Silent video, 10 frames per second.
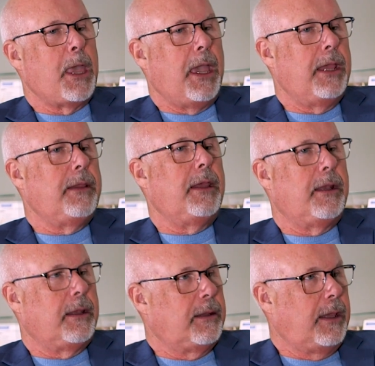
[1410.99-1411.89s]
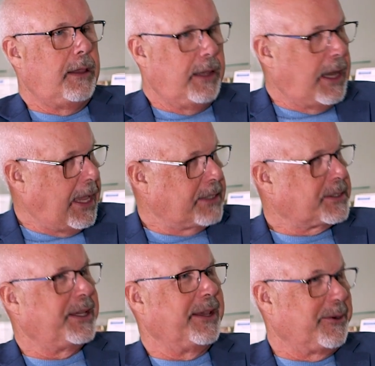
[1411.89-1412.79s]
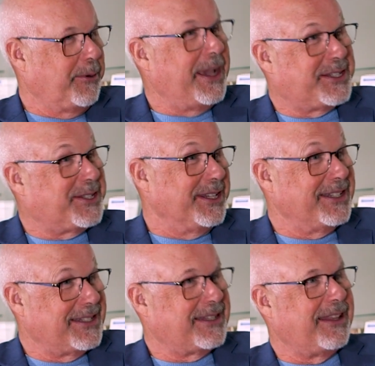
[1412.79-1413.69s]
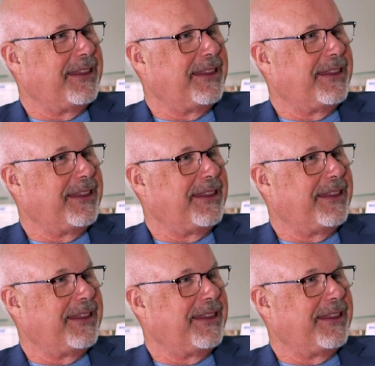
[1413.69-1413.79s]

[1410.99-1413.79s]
And then ask it questions.